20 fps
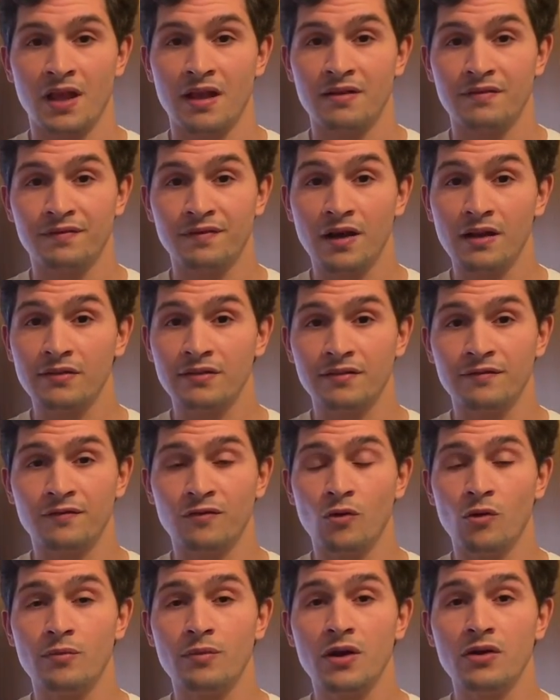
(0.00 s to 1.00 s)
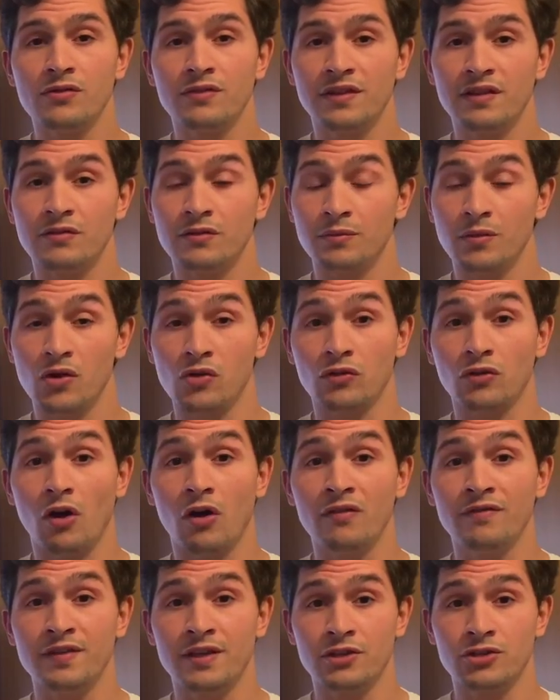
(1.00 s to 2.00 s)
First and foremost is the most
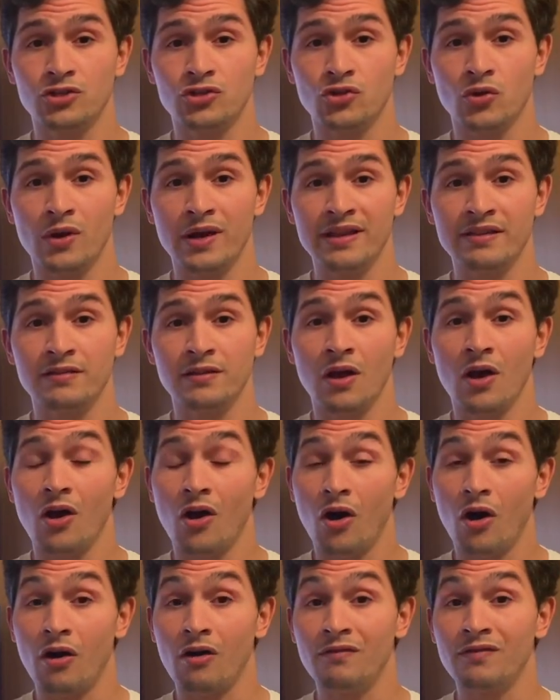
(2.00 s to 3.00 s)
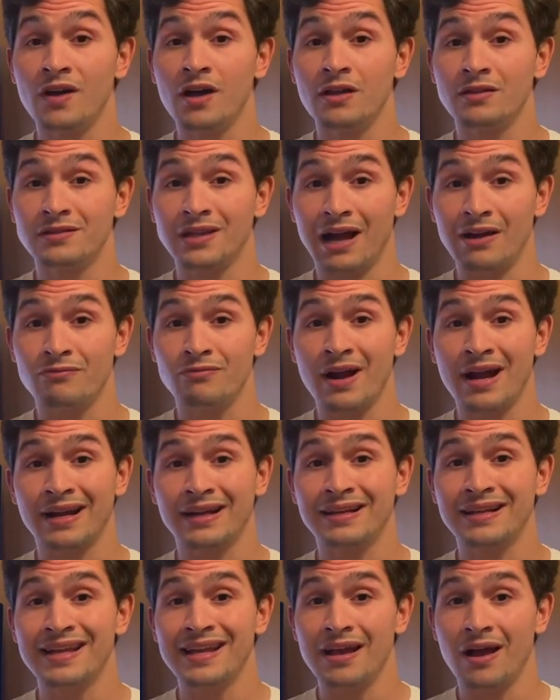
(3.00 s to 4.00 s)
obvious choice of
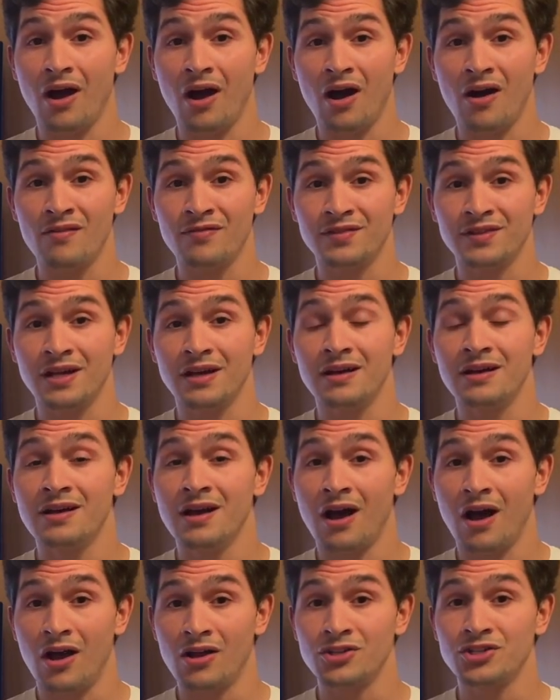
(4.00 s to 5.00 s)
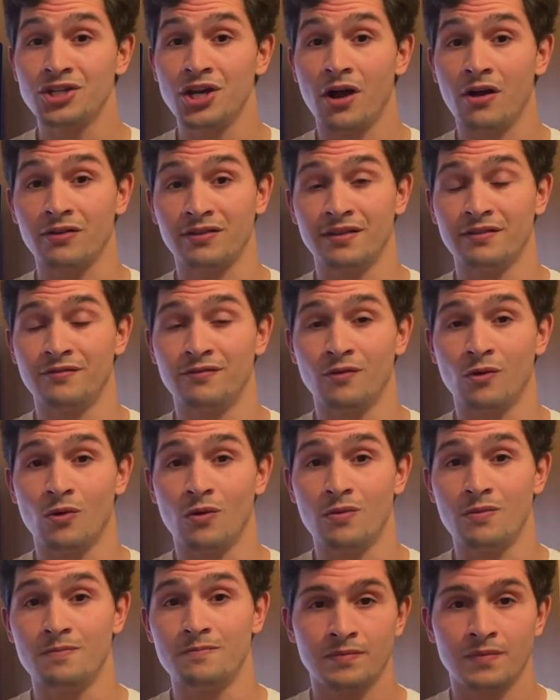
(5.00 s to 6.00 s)
directly after Uncharted
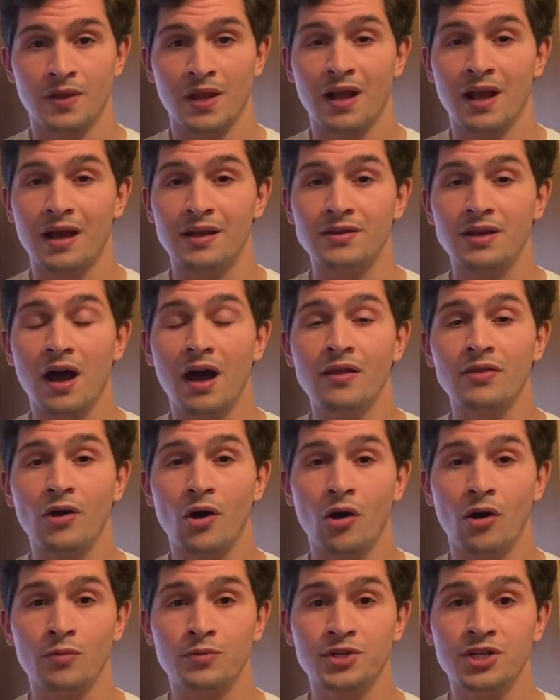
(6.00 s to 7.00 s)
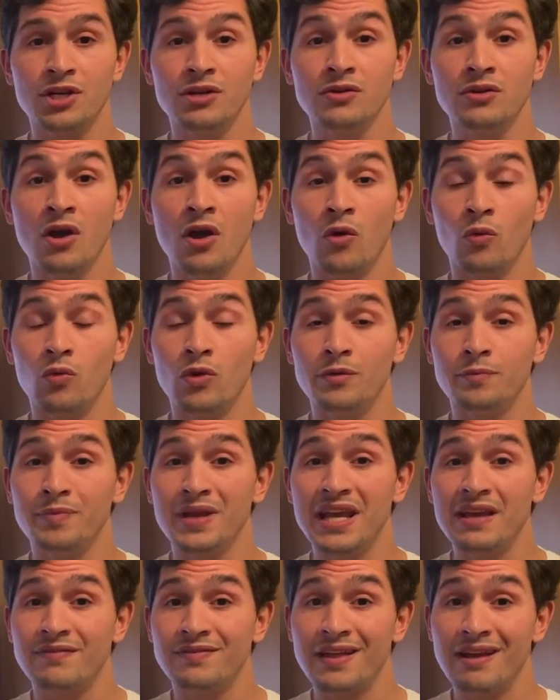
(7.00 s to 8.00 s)
4. Another option would
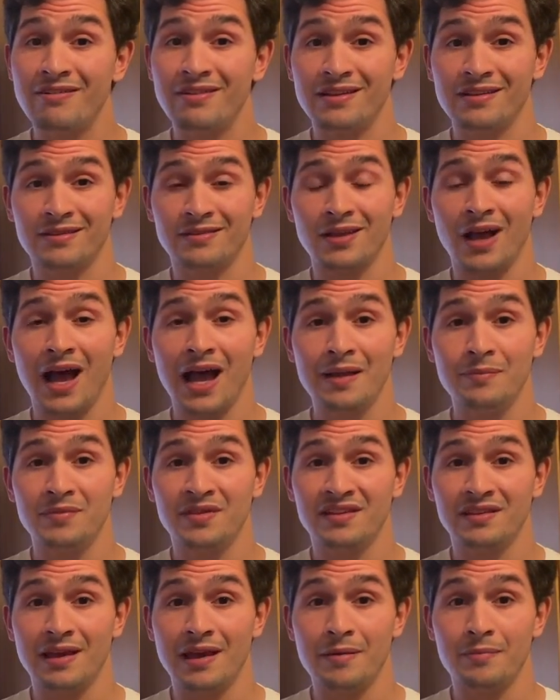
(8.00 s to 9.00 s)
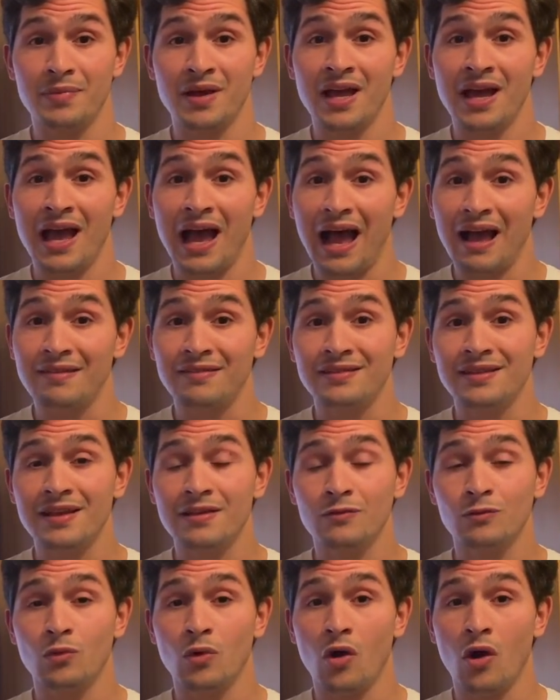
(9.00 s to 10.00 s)
be if there is a time skip, as
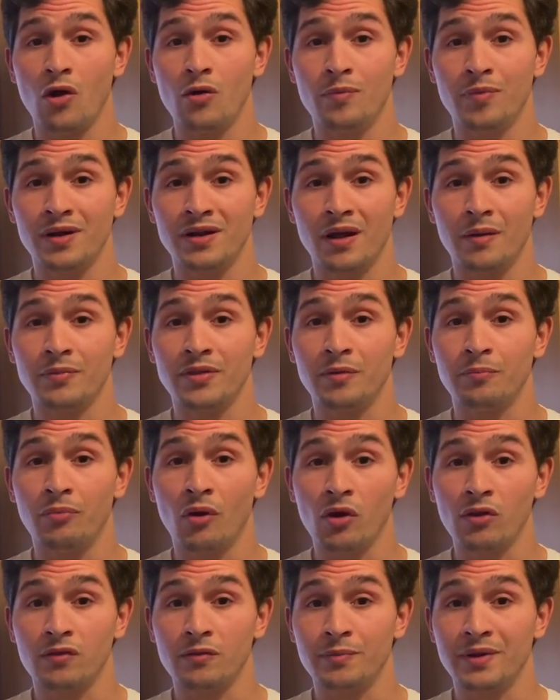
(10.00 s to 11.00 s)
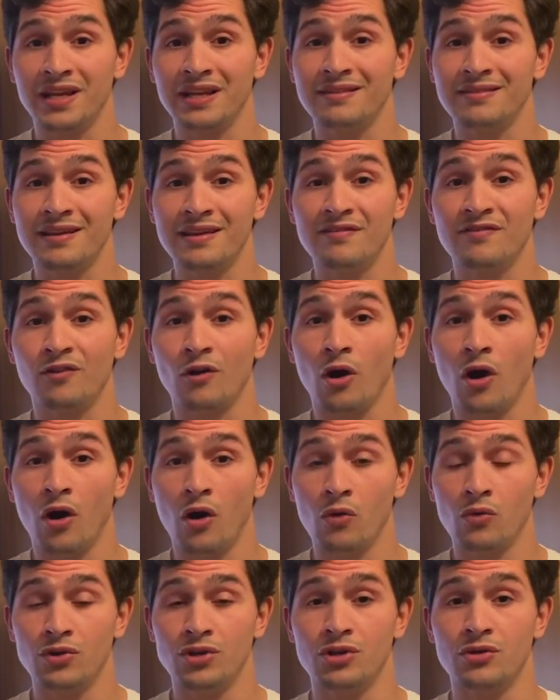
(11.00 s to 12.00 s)
this will open up the possibility for a
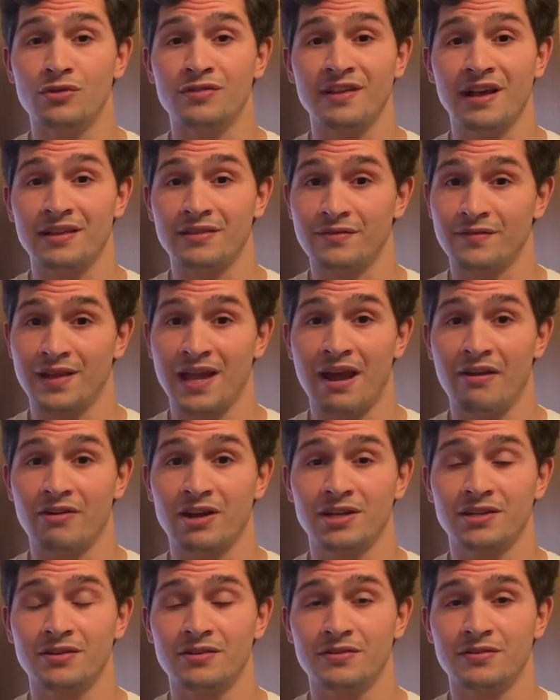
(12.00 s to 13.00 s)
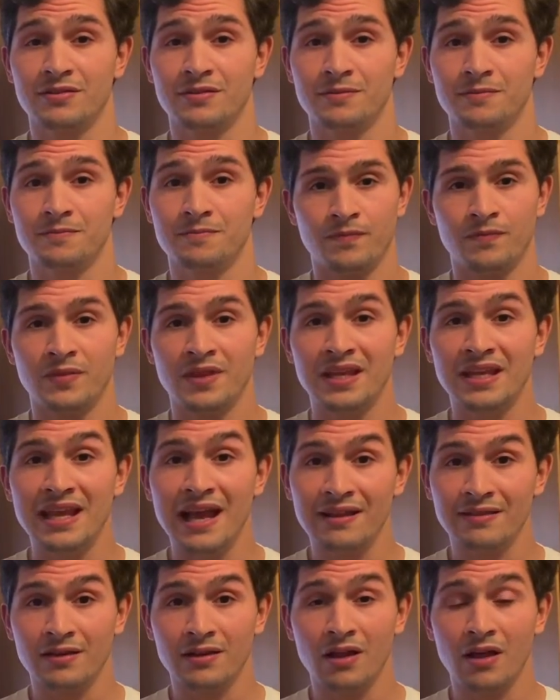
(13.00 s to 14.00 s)
whole new set of characters.
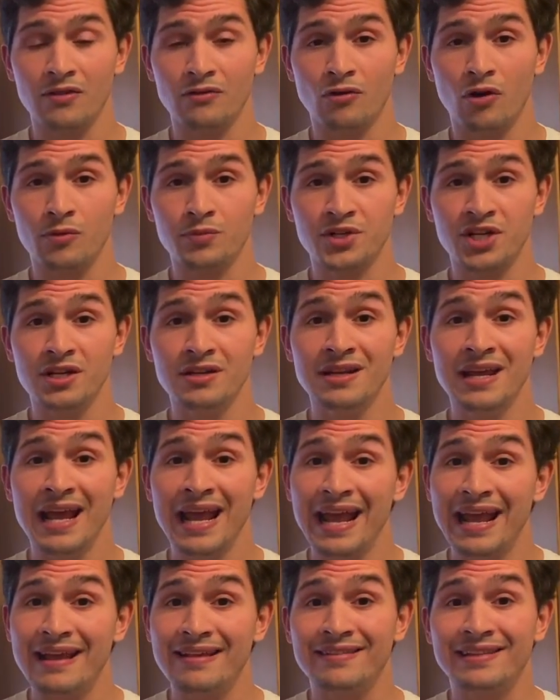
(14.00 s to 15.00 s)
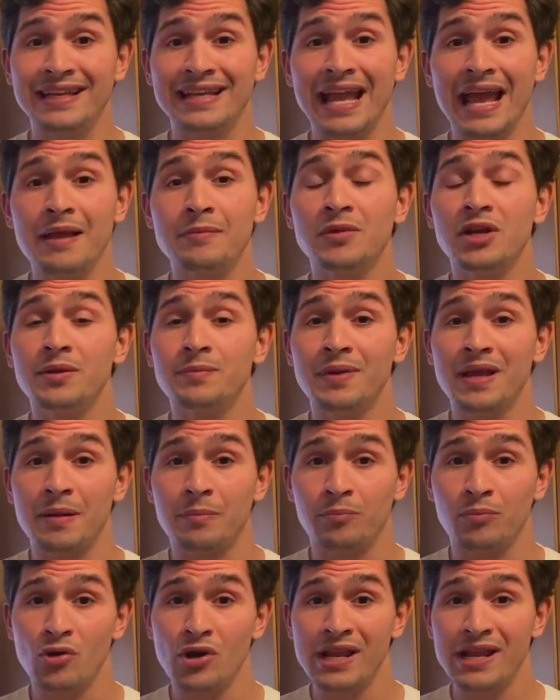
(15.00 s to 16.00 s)
Yet another option is the game could be a
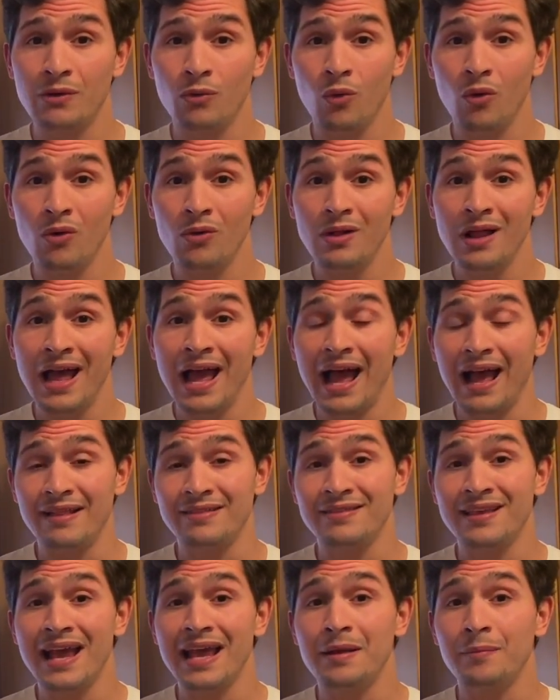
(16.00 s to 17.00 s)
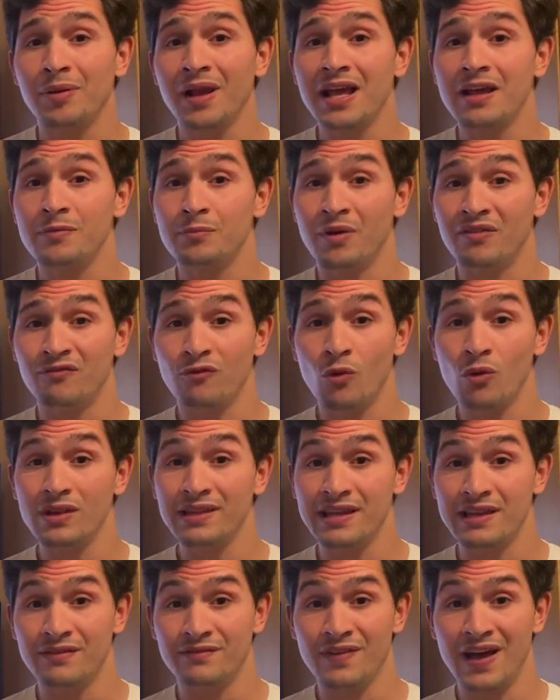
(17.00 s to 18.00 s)
prequel and take place before
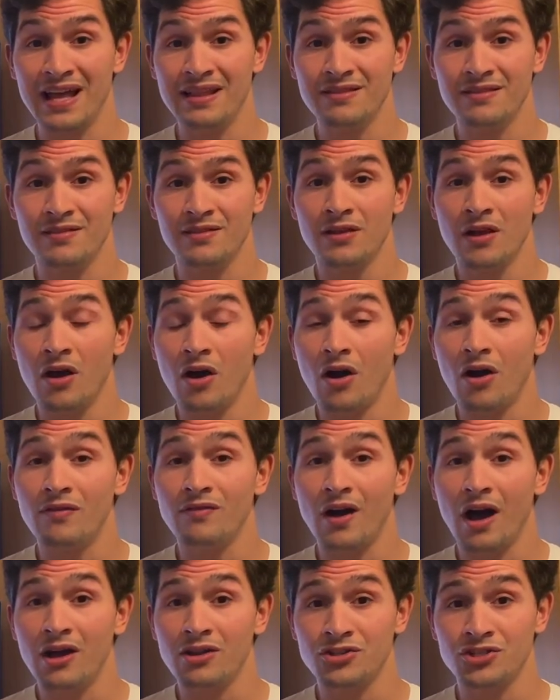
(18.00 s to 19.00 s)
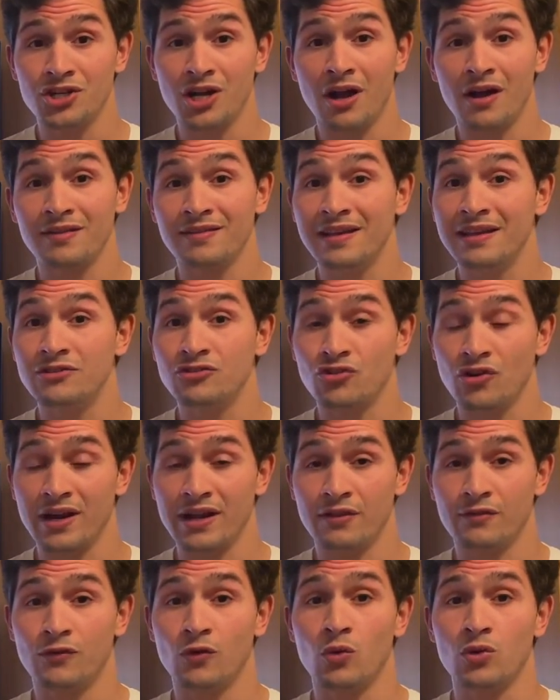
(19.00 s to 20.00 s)
the events of Uncharted
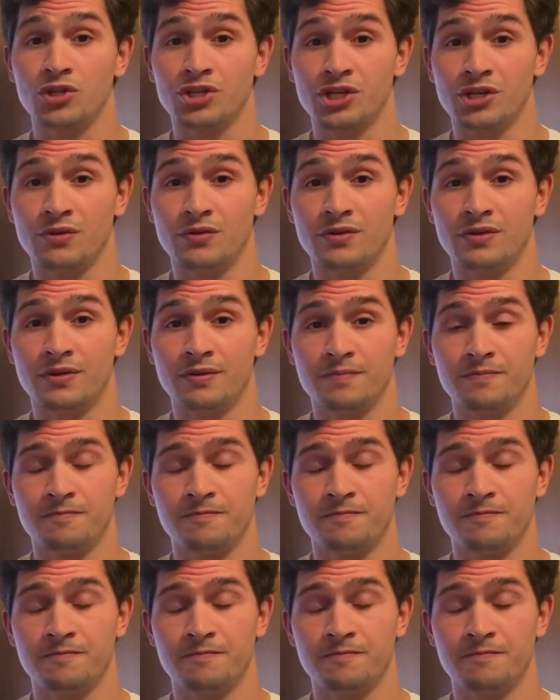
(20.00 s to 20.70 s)
Drake's Fortune.